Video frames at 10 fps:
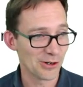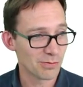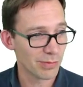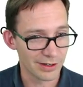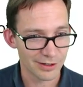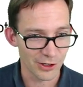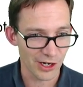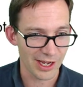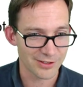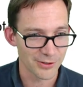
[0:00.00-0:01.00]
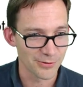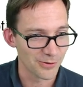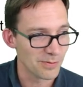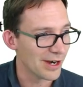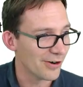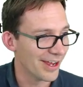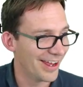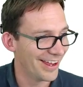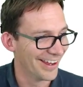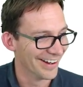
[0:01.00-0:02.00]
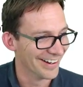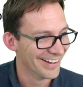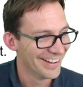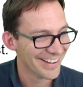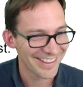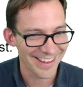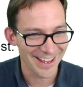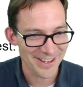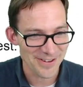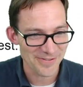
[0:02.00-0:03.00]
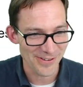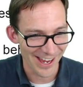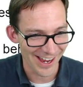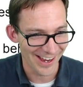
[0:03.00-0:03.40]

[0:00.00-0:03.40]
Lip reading: but good answer from Marianne. Thank you for that.